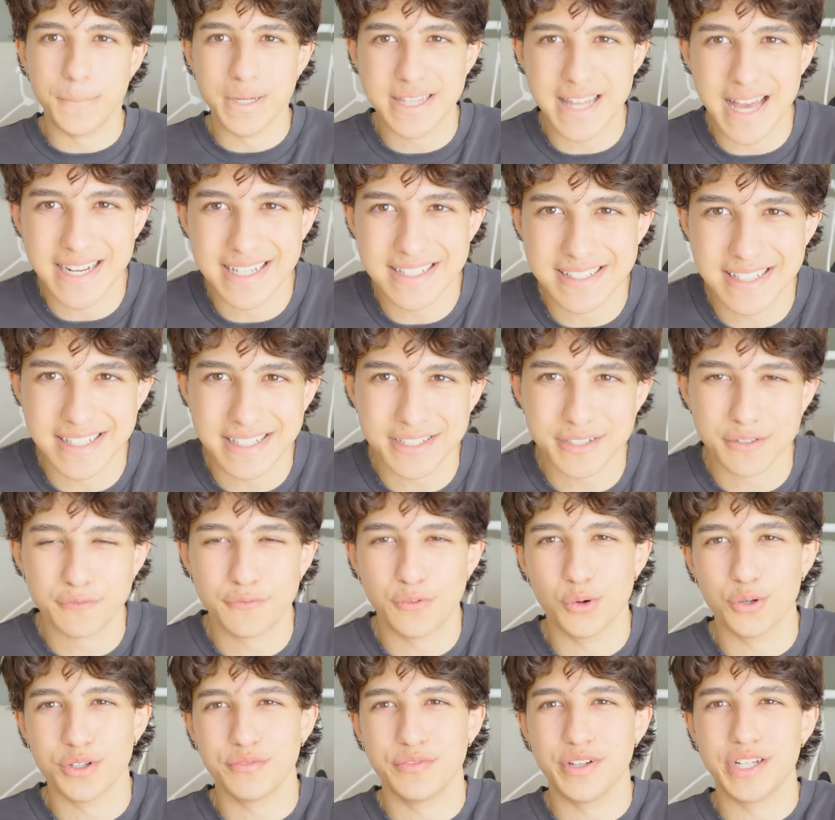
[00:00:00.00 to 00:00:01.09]
But that is it
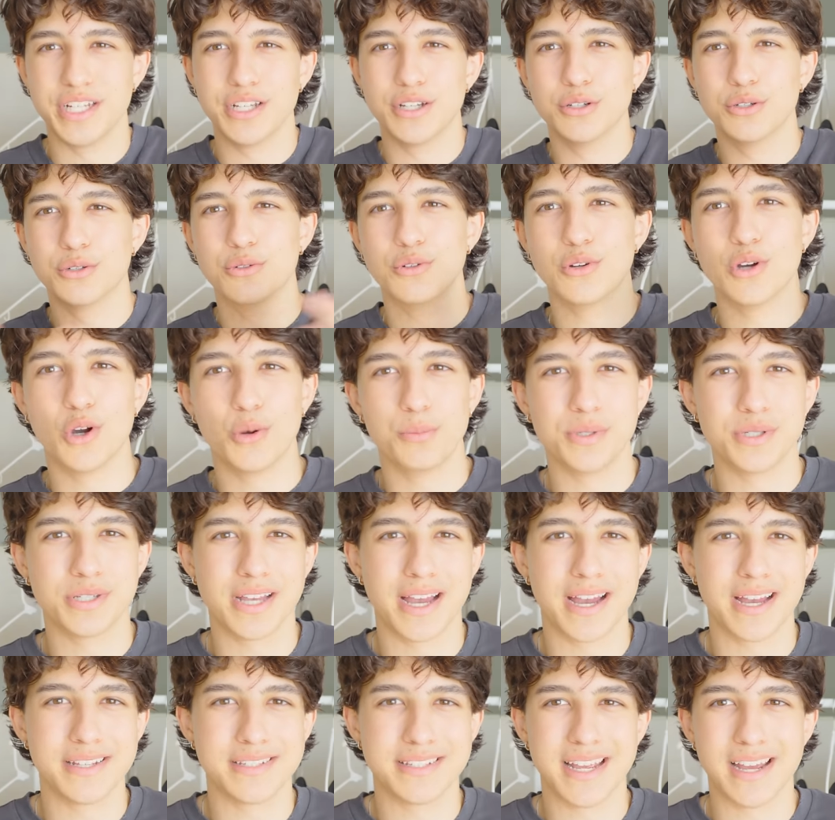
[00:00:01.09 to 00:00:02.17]
for the video. Hope you
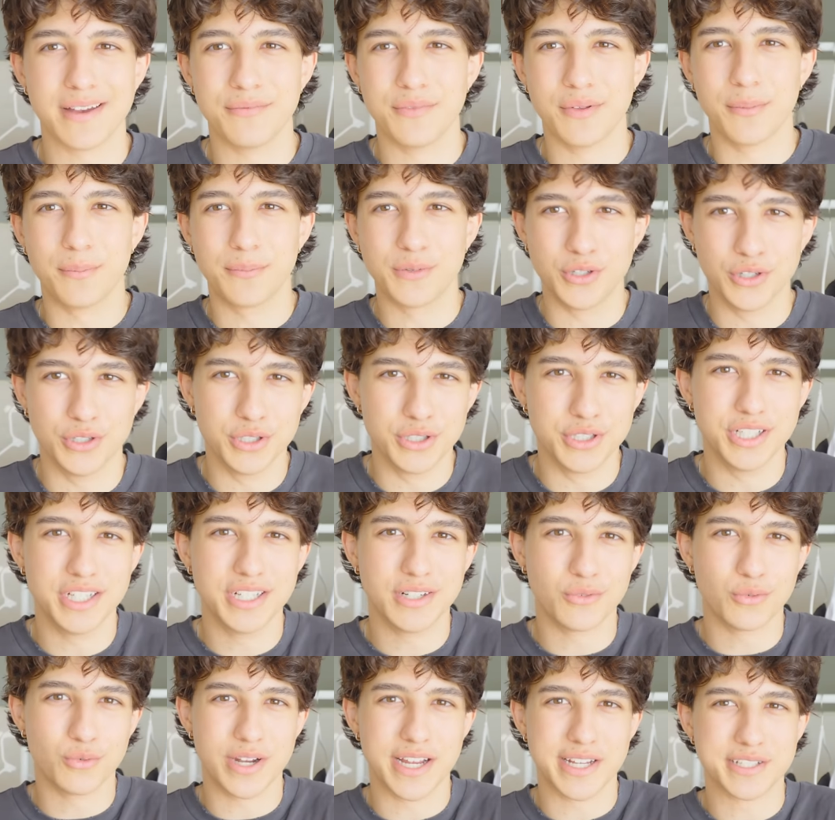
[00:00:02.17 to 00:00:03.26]
guys have a good good
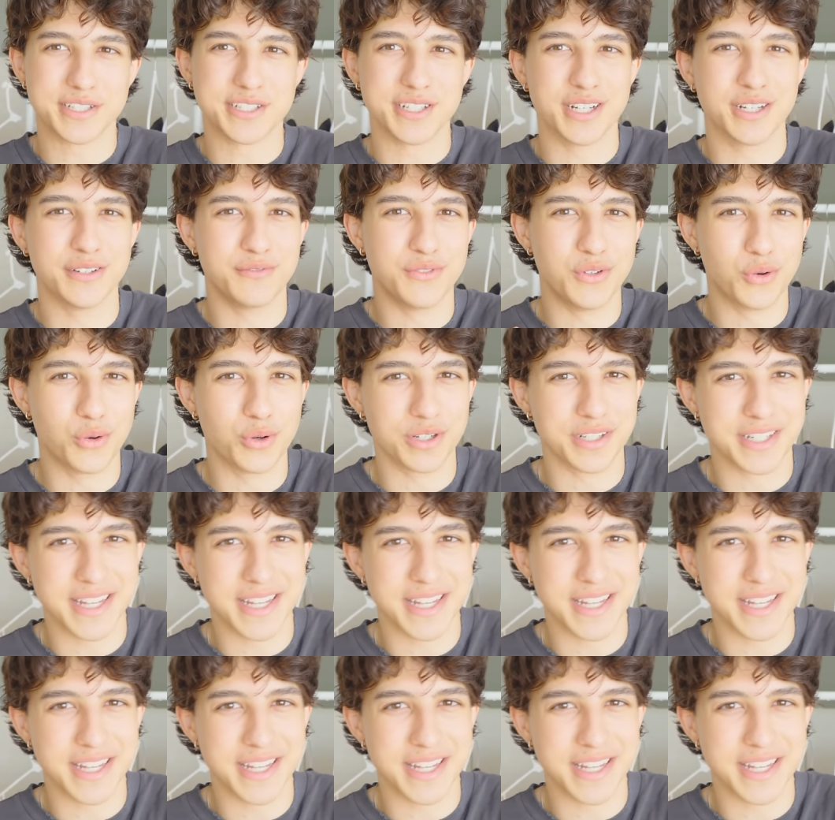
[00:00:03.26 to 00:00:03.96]
rest of your